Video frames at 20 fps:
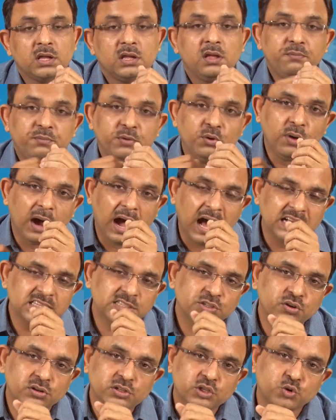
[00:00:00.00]
If you
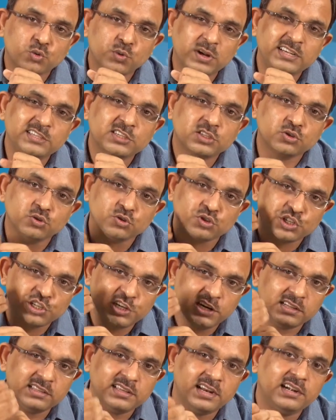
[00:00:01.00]
ask your students to
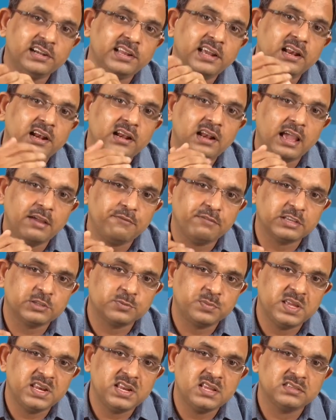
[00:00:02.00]
share their daily life
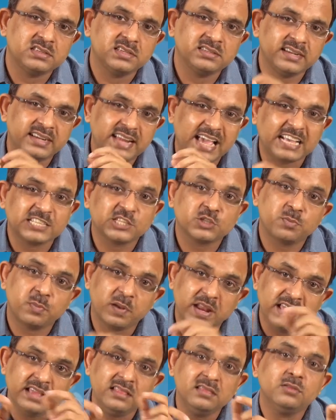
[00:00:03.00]
experiences and
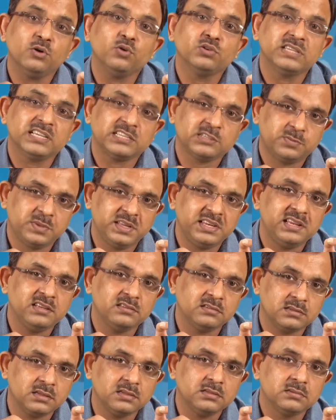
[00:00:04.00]
explain those
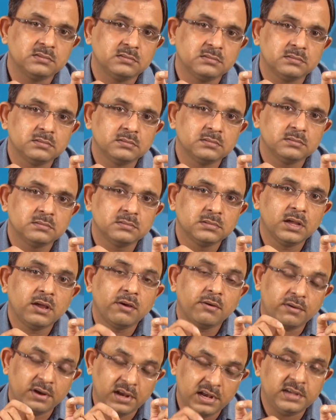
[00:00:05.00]
experiences
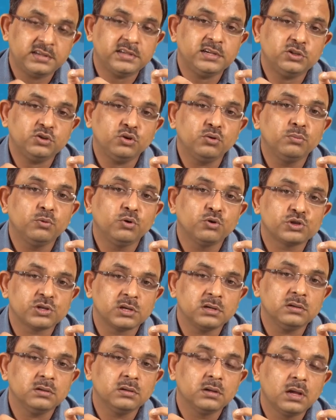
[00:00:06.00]
related to
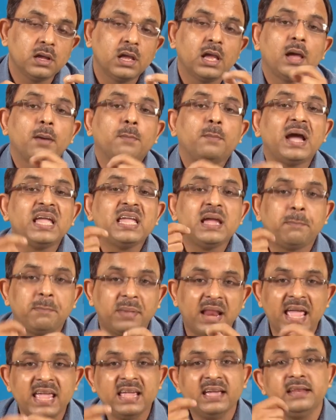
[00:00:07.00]
motion by
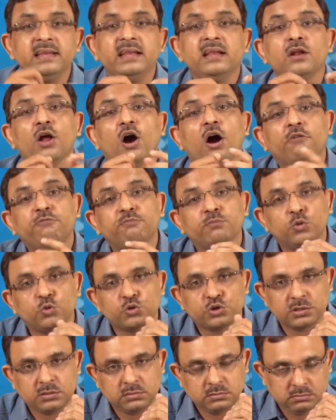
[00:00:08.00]
applying any law of
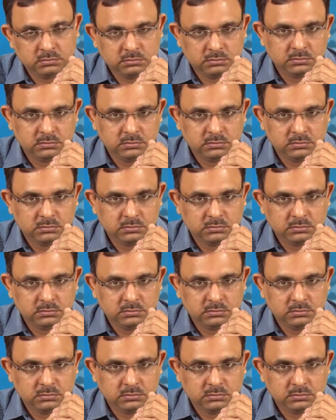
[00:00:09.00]
motion,